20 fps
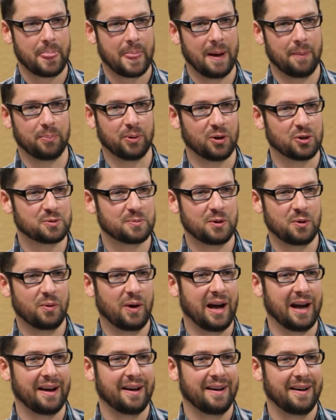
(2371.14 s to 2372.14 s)
That blows me
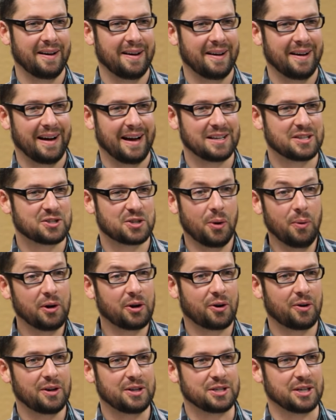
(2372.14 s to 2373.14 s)
away. It's so
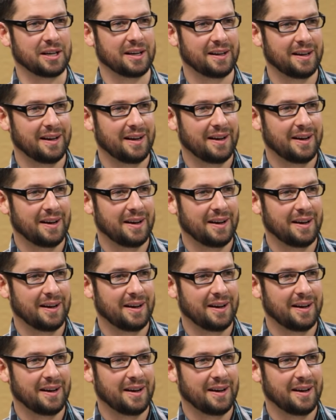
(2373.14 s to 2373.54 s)
encouraging.